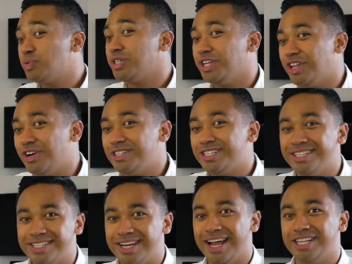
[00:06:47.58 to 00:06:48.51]
what you learned in
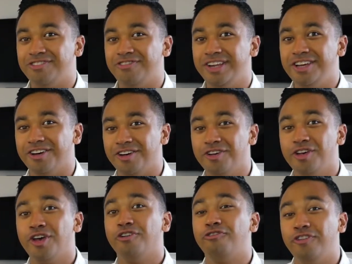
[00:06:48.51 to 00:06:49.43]
today's video,
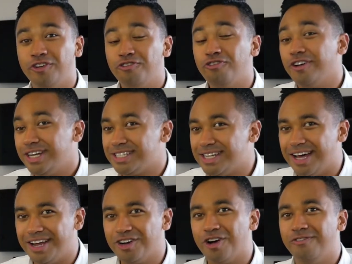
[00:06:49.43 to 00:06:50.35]
feel free to
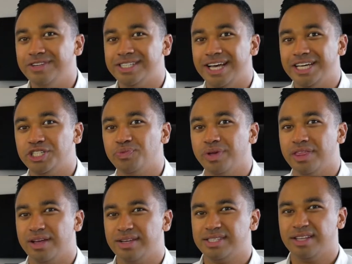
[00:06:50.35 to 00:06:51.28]
start a conversation with
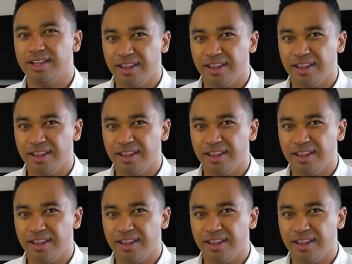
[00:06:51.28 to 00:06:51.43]
us.